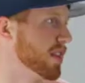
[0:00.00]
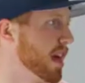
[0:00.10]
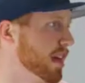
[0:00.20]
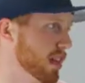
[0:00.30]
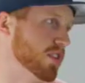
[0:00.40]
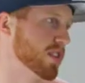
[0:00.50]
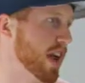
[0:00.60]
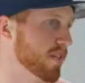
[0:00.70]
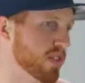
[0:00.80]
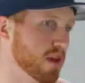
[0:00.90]
that, and just
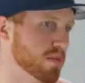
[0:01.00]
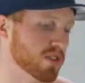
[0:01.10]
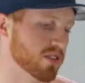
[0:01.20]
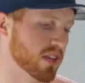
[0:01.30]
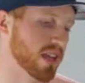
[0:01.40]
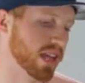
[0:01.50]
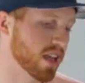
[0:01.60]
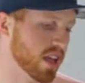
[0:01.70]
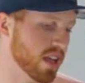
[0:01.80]
have the opportunity, like